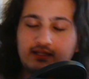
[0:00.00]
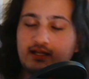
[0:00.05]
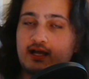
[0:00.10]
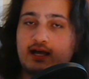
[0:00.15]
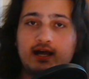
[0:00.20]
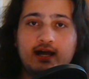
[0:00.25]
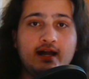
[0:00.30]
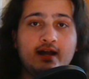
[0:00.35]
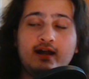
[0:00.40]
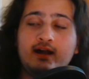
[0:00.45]

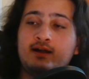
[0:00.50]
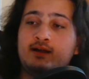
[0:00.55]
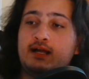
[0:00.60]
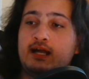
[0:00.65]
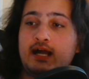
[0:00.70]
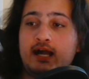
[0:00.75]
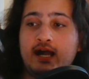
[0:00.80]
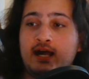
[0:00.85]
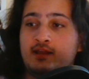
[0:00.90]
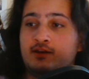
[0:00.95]
I,
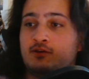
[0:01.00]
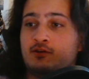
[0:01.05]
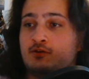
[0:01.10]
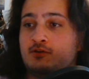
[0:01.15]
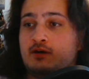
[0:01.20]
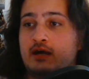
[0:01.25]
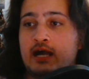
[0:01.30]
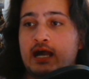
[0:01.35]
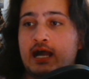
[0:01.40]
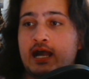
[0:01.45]
I, I don't
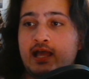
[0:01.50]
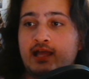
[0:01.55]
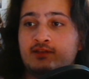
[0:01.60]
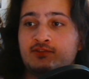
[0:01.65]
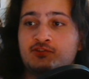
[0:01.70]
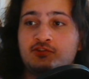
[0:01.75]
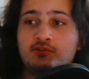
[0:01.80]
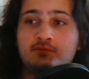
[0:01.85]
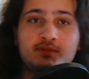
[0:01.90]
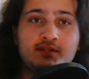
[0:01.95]
know. I, I
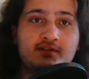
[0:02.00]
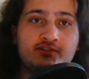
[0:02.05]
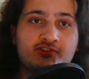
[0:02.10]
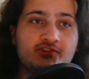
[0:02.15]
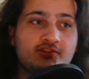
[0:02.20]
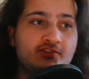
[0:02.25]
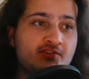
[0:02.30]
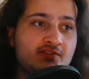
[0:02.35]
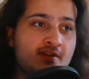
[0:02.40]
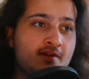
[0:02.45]
assume there's
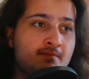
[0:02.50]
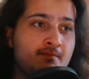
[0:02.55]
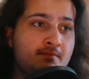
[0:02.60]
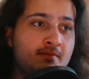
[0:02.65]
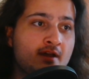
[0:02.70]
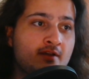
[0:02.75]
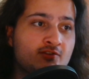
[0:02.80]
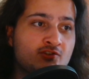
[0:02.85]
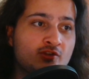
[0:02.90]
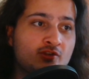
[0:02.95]
some
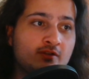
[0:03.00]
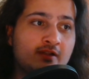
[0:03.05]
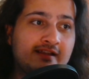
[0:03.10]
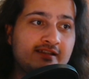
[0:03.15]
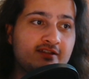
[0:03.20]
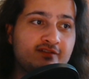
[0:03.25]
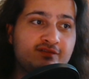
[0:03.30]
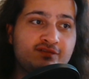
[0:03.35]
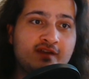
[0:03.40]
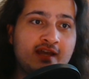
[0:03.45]
uh,
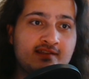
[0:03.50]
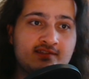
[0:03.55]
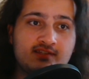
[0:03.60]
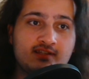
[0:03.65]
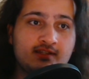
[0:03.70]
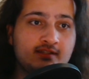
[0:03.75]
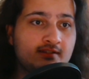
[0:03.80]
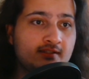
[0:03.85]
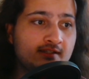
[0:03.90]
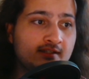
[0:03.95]
Xolaani fans
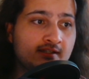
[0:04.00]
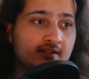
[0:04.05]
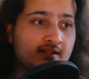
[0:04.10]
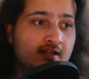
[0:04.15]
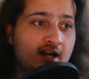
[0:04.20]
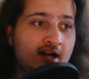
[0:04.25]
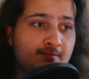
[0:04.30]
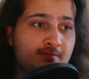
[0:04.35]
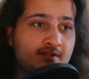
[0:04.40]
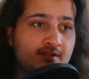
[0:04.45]
in the
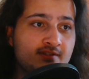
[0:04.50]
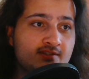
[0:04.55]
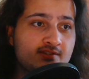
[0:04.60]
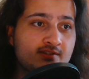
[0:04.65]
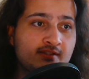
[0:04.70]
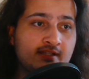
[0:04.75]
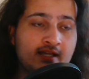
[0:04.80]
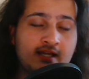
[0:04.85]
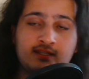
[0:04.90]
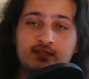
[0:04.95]
comments
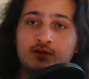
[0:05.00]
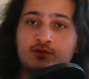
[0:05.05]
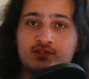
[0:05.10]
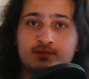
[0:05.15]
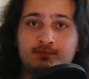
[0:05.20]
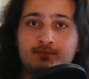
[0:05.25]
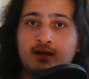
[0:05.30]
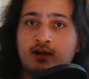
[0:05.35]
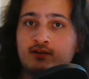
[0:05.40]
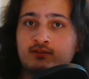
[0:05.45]
that knows
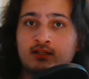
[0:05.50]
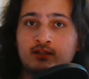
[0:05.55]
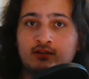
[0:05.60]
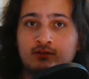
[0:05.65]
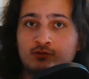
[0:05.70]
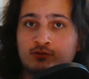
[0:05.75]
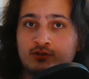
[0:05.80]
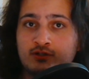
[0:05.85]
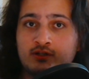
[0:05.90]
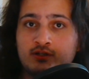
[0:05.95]
about the
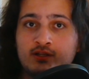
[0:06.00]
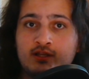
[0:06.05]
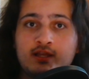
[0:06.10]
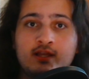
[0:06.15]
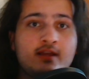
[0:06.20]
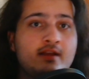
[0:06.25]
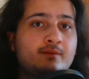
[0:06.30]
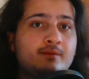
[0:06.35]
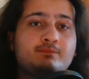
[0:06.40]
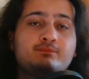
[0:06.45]
lore.
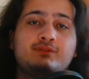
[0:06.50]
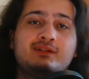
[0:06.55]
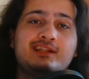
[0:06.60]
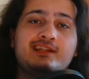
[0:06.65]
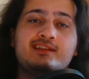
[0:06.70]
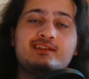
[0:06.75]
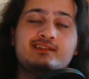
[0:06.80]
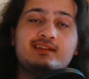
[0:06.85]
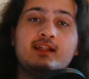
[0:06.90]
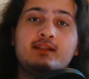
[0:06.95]

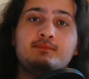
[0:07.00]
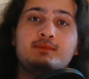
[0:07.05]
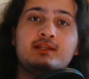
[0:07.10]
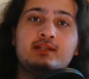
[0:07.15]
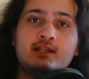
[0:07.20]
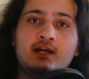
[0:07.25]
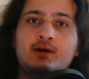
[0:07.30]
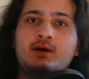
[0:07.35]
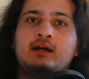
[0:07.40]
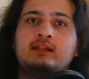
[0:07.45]
Please let me
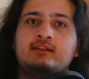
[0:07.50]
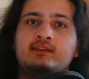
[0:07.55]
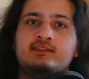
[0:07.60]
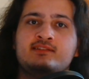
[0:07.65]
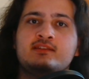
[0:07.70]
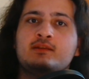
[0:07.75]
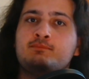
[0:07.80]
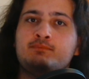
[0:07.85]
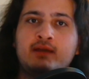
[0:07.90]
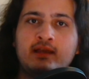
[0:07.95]
know at
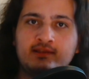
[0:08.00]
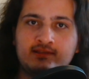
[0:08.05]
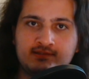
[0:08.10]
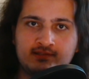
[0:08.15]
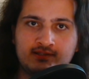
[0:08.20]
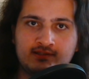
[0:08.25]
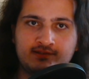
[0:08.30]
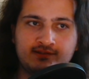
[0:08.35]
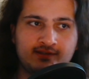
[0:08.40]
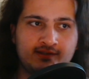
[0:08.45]
least the
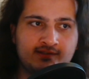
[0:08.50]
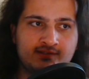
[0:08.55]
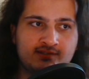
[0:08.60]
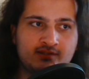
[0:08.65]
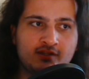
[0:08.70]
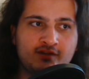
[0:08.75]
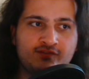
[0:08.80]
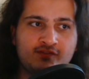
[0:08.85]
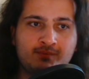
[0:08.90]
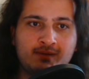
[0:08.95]
basic uh,
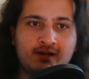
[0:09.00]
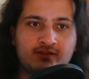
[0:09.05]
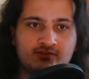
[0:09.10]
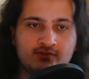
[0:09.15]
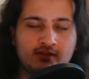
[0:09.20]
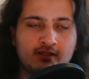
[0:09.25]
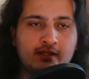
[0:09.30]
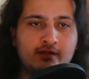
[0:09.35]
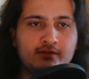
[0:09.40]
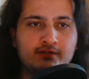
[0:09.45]
stuff about
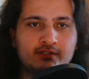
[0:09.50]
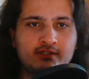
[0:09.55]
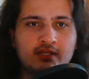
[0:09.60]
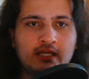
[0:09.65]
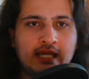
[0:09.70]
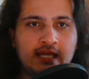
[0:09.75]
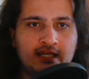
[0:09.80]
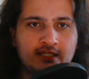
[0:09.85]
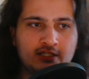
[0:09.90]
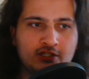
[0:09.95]
Xolaani
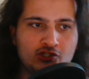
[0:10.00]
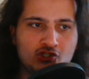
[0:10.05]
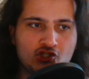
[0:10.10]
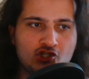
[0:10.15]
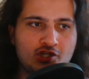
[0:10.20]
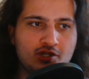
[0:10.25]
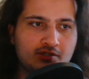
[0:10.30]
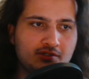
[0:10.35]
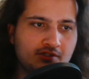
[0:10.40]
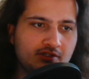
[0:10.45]
and in
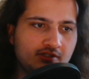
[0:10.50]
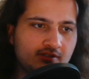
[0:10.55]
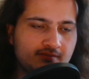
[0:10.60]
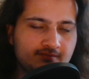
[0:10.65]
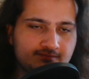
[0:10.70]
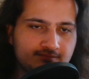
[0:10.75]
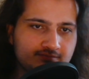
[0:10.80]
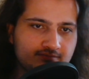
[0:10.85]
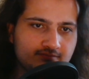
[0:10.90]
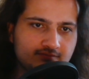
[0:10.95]
general
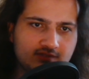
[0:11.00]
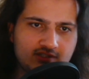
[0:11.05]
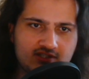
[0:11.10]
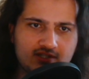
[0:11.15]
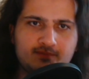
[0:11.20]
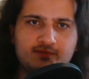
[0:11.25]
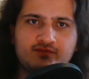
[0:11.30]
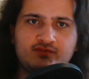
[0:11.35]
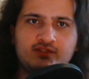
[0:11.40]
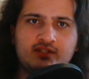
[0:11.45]

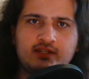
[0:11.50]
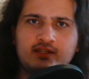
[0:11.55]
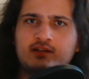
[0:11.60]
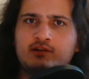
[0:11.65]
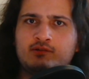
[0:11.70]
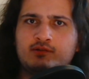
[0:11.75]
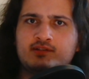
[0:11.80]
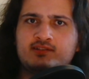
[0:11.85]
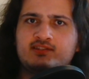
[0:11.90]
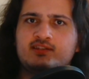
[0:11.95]
some of
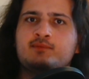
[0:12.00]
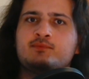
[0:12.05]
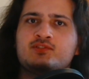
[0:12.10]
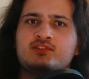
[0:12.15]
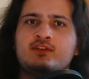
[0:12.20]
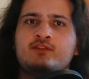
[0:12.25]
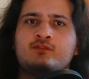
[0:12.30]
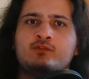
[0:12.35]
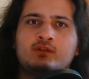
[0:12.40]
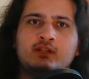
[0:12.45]
the some
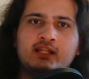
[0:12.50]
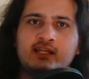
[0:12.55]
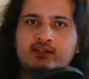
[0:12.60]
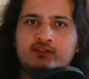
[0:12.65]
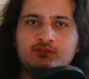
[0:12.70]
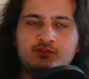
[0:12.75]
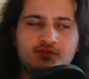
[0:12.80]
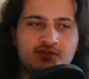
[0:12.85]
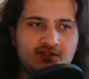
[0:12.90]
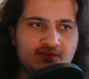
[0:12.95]
stuff
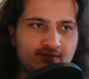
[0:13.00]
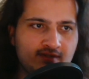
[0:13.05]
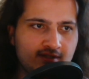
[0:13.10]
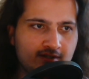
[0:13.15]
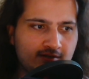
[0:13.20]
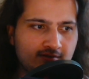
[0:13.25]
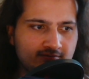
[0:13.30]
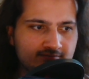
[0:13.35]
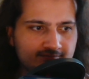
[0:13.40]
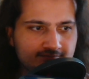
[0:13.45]
related to this
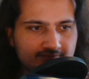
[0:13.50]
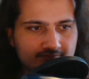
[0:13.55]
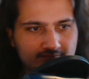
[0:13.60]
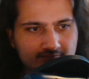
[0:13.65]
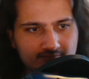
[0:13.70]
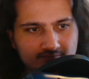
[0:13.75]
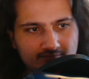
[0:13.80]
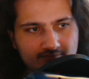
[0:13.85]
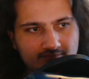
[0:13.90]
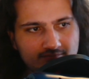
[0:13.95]
video.
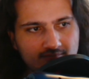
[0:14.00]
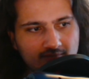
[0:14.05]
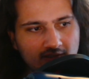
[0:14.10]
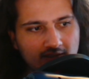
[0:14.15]
Why